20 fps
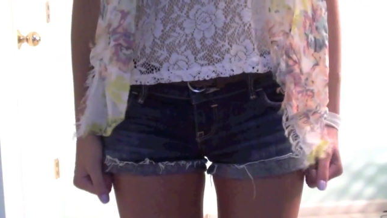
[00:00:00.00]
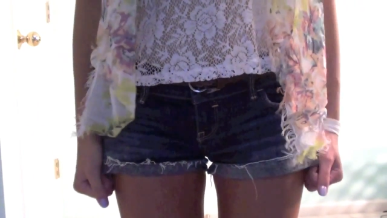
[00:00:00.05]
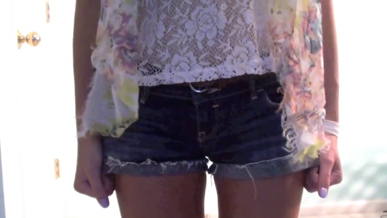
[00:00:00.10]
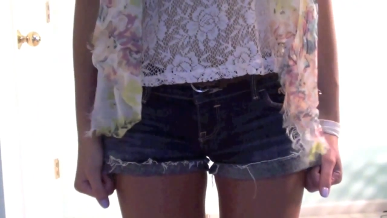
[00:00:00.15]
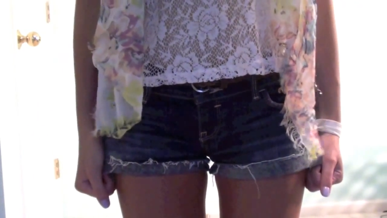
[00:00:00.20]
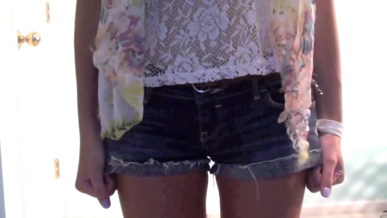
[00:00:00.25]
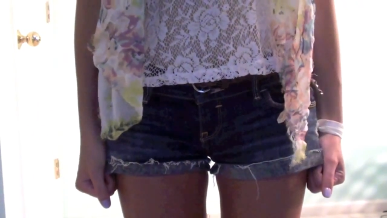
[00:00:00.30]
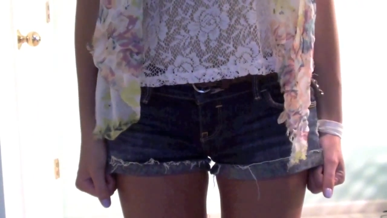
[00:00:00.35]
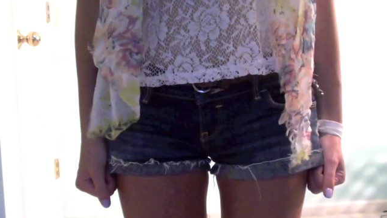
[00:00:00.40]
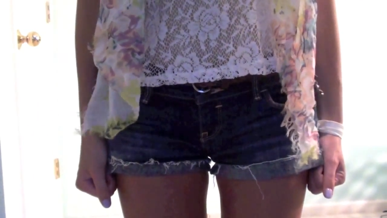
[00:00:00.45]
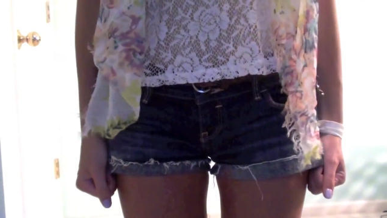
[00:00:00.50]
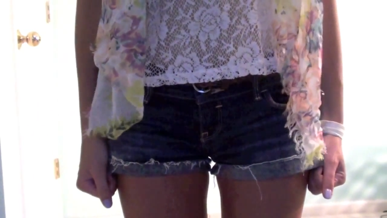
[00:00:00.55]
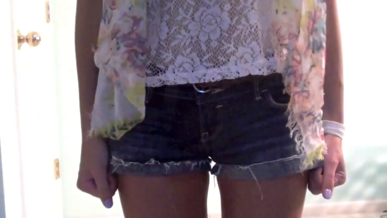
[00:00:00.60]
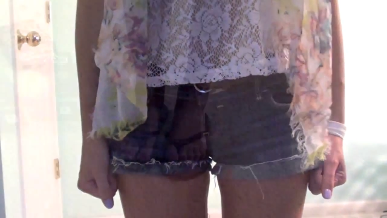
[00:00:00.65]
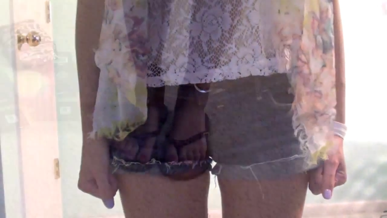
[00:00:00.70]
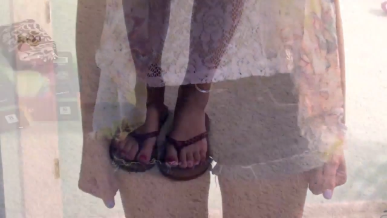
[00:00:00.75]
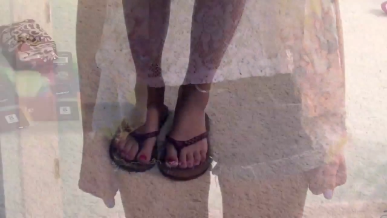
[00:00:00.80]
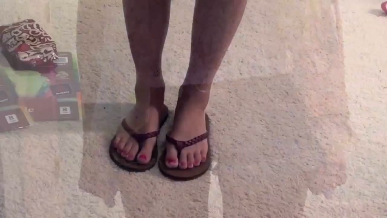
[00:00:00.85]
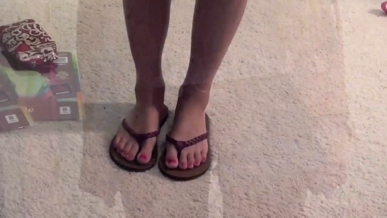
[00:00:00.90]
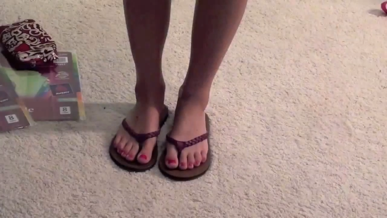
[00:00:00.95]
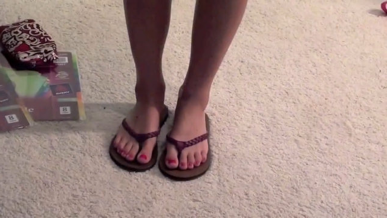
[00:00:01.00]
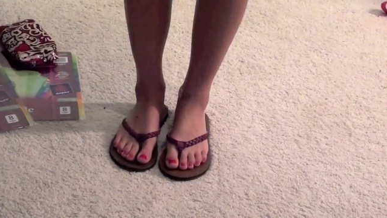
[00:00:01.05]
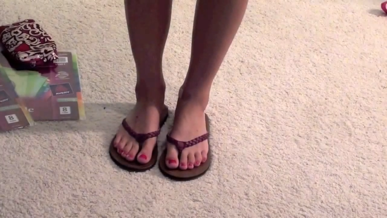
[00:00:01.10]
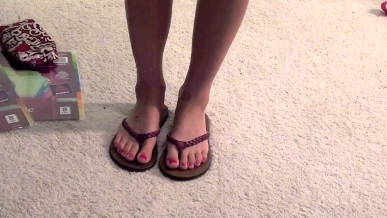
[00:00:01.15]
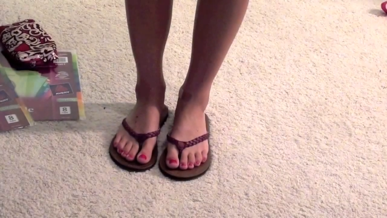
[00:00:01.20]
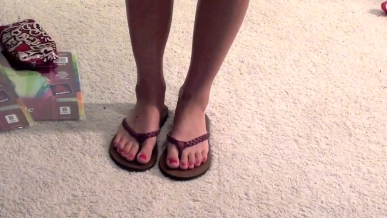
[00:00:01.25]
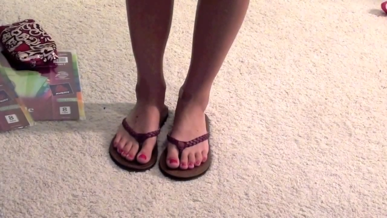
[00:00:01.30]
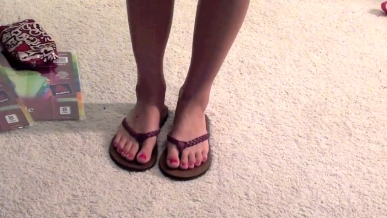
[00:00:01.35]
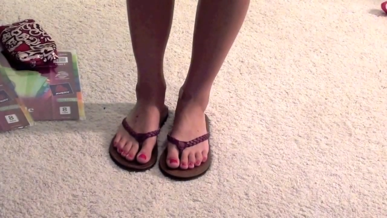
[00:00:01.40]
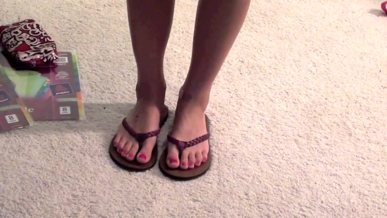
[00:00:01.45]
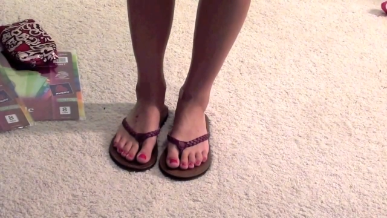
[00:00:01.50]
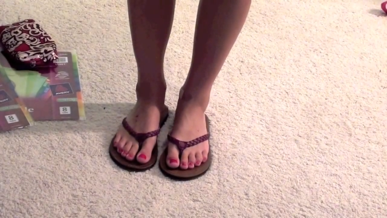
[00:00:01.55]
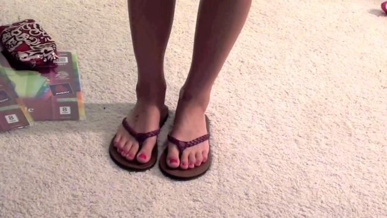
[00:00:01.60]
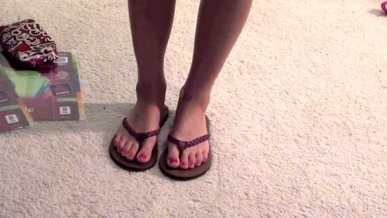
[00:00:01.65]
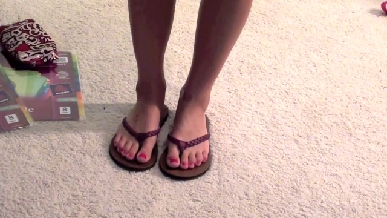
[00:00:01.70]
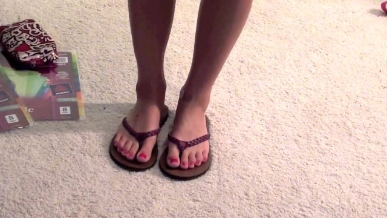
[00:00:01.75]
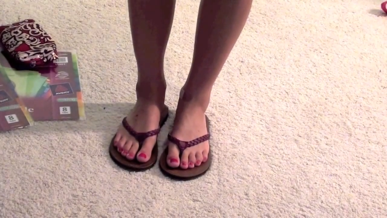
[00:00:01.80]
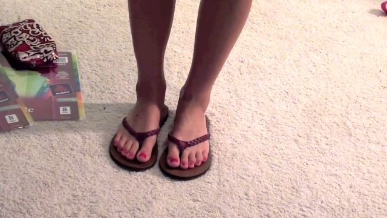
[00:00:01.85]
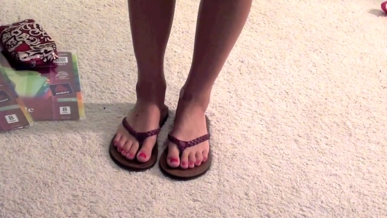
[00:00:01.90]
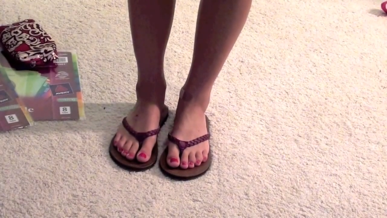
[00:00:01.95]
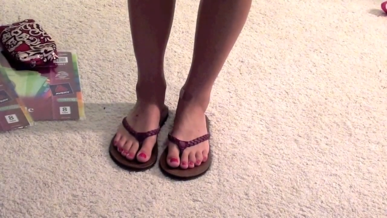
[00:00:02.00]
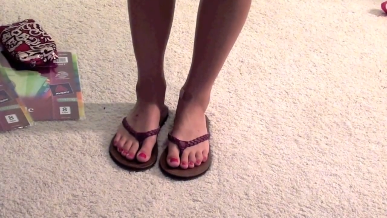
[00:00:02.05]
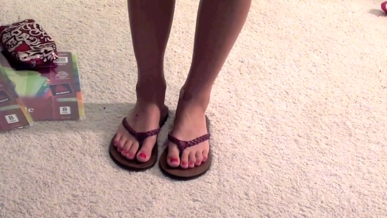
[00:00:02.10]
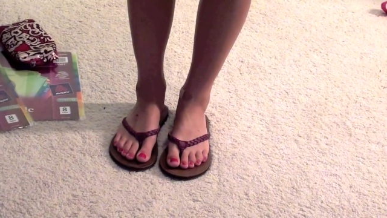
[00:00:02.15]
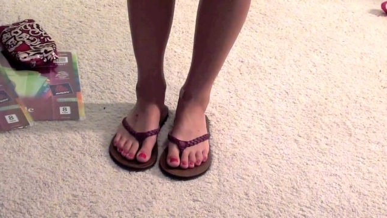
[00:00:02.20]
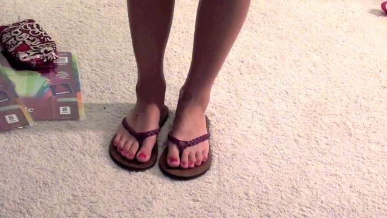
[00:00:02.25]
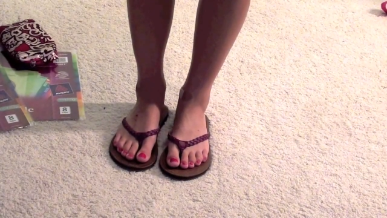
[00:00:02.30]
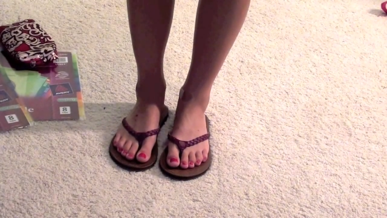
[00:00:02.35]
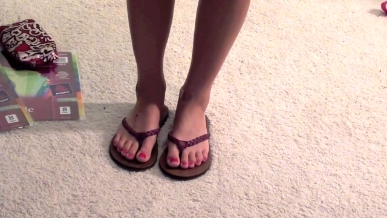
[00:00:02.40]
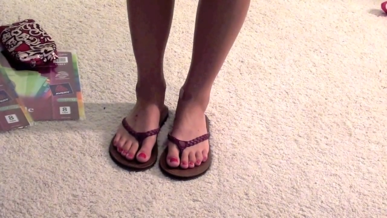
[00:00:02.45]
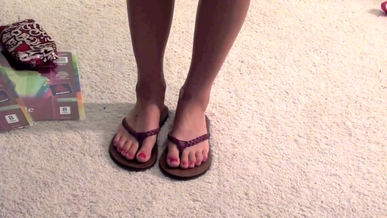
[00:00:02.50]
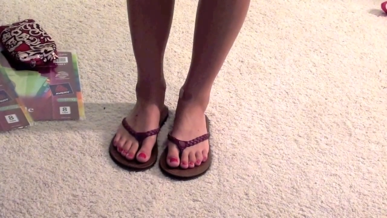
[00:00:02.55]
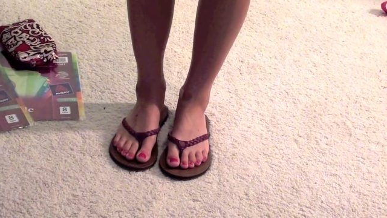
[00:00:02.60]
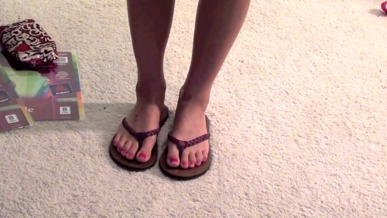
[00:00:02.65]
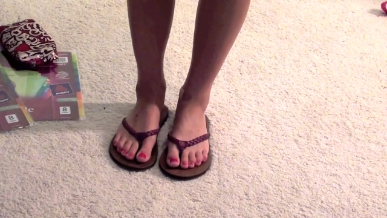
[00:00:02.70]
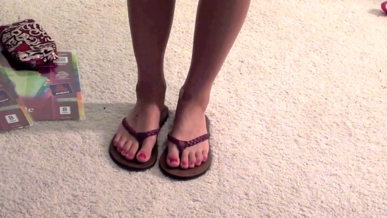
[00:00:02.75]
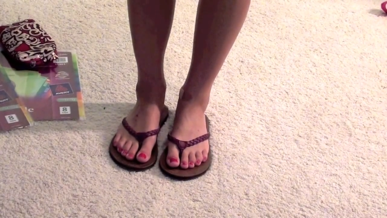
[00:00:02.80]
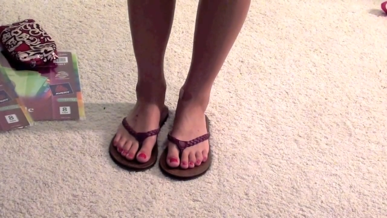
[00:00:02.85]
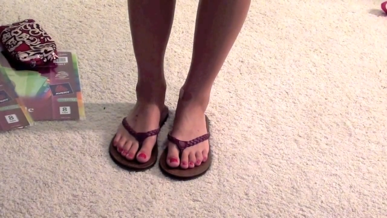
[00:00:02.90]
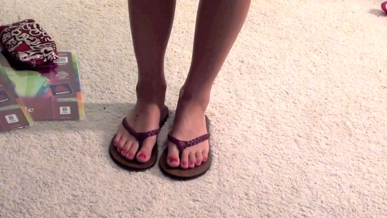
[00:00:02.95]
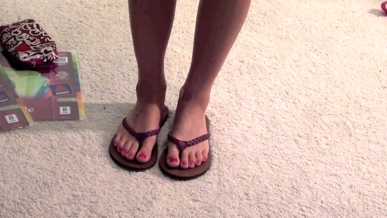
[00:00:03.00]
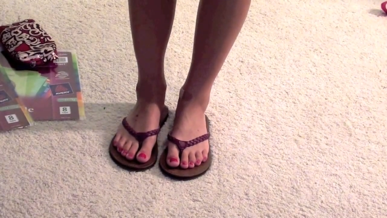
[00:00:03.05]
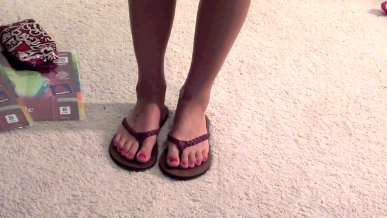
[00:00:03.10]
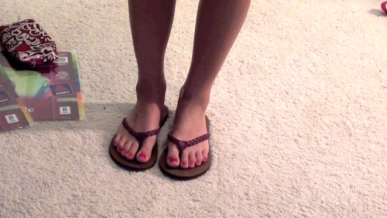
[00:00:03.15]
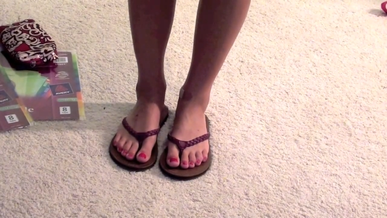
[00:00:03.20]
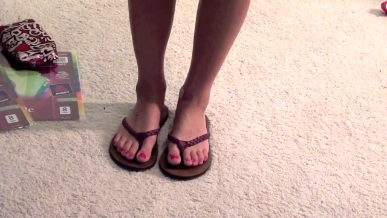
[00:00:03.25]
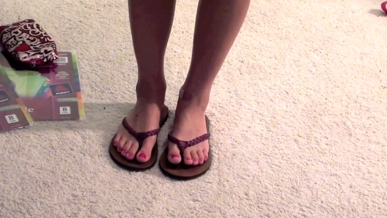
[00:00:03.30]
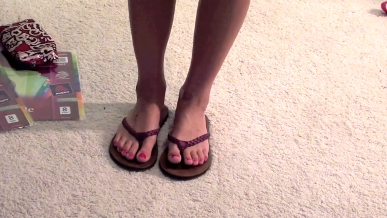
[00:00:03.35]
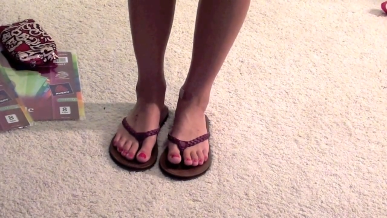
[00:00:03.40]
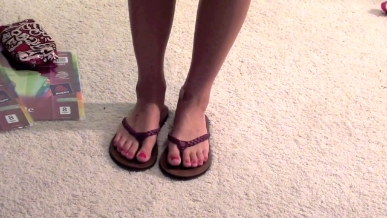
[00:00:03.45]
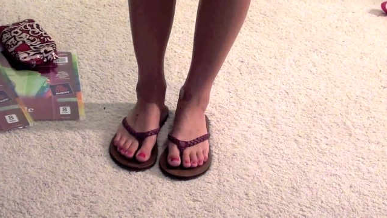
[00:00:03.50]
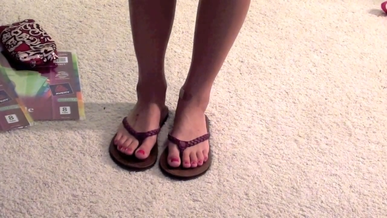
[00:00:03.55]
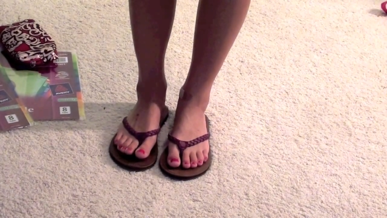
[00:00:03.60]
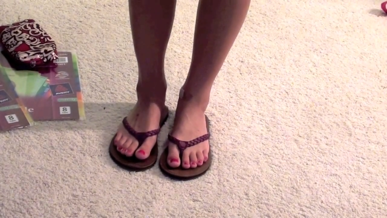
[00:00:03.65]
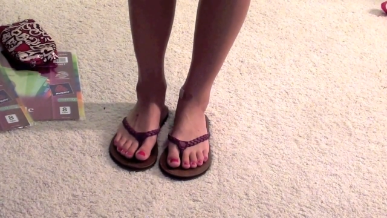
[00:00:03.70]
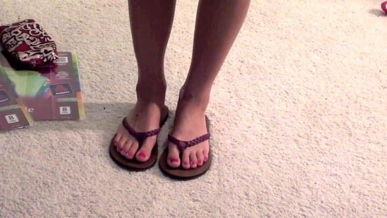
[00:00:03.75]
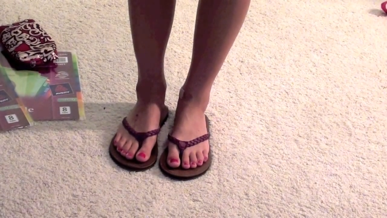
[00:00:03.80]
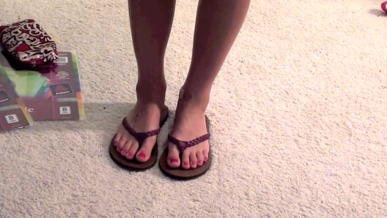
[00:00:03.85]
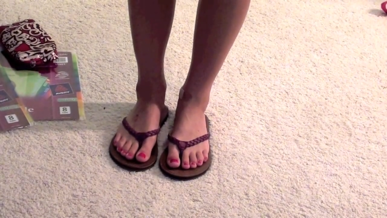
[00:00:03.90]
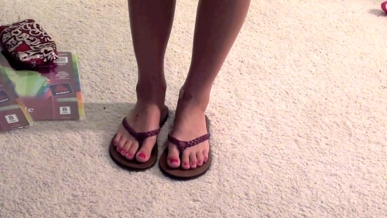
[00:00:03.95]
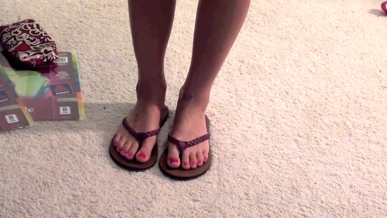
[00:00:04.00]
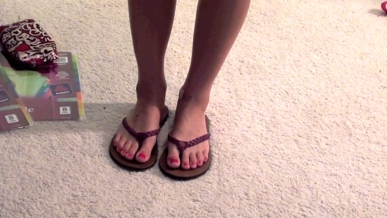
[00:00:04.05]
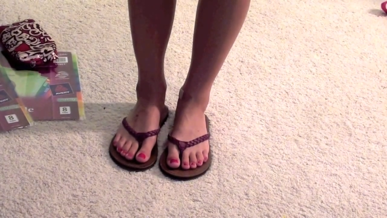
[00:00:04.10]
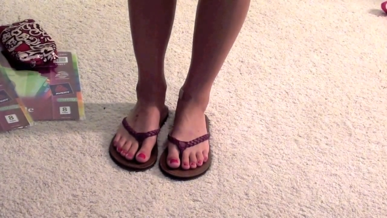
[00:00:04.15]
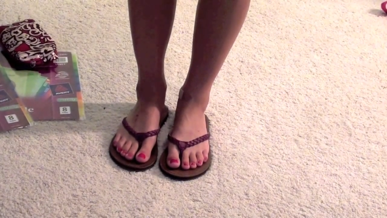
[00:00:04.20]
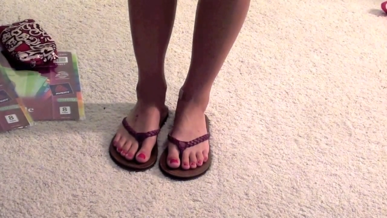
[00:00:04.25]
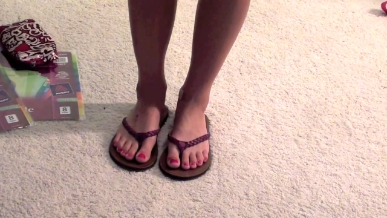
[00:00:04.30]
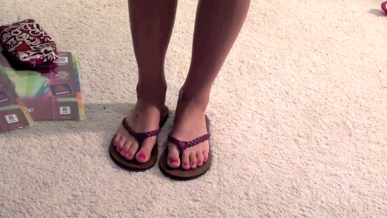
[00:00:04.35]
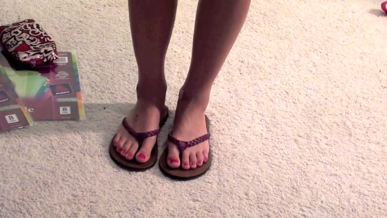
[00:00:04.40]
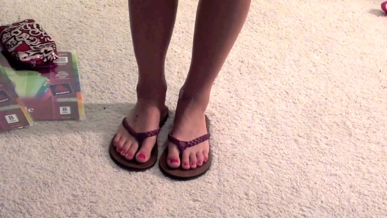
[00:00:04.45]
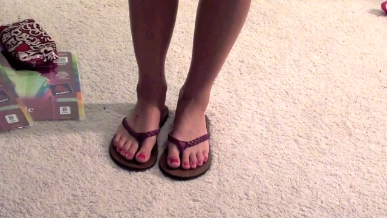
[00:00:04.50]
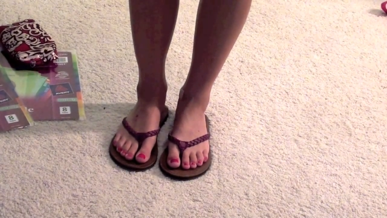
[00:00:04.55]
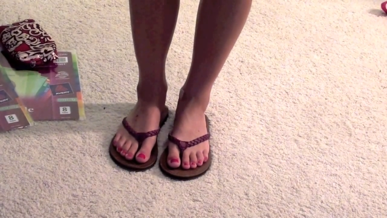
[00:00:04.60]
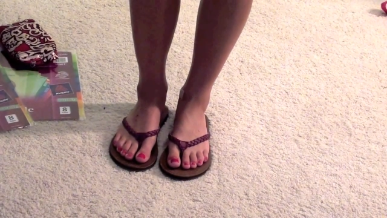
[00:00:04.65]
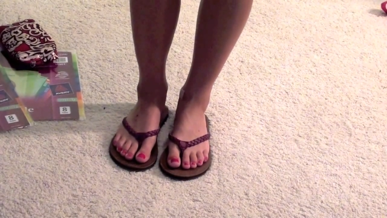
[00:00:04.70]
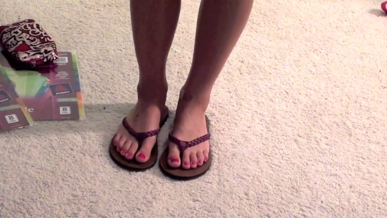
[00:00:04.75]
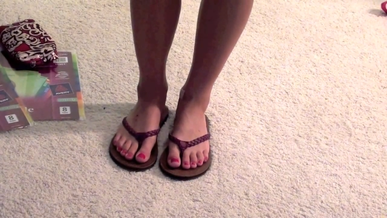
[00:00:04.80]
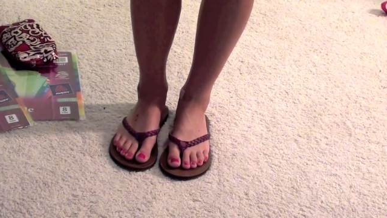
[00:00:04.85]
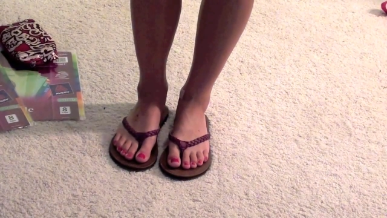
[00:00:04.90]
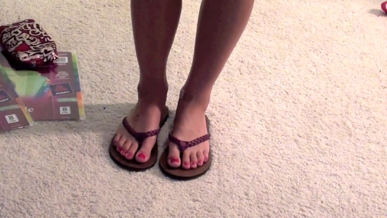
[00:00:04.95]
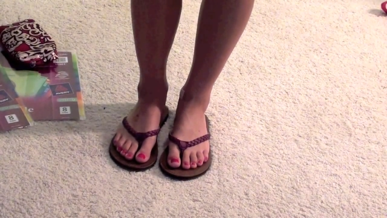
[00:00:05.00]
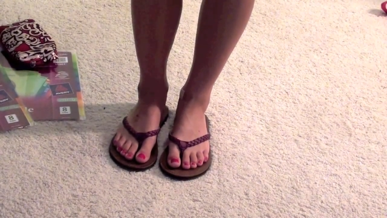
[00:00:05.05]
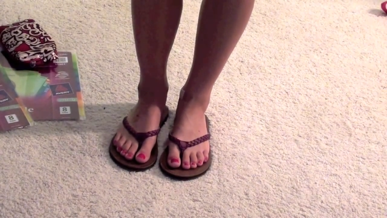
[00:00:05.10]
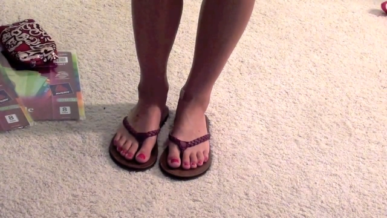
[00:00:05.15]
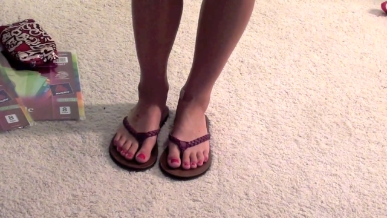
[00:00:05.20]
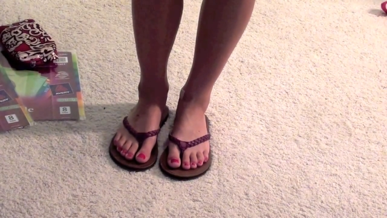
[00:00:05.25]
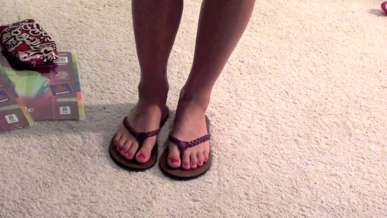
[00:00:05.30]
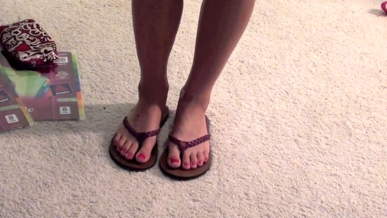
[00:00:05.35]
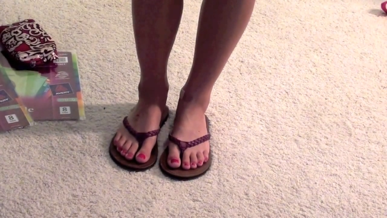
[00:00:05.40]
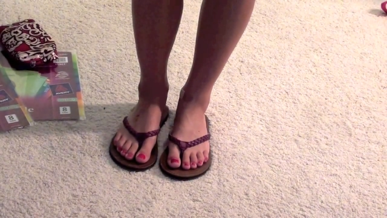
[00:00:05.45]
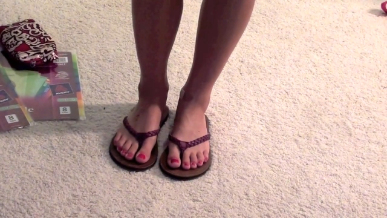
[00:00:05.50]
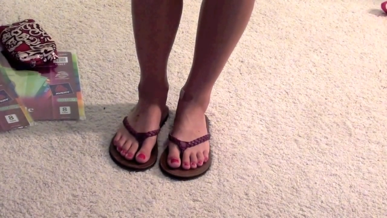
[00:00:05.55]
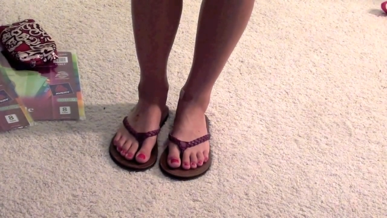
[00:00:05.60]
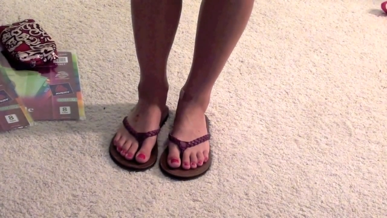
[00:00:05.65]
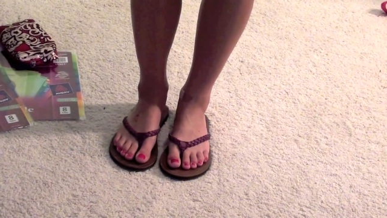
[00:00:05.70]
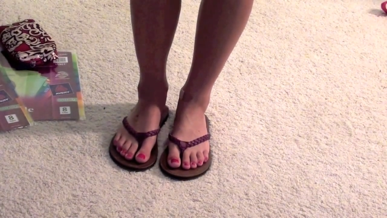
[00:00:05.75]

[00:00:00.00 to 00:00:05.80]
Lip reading: Nobody's mouth can be seen.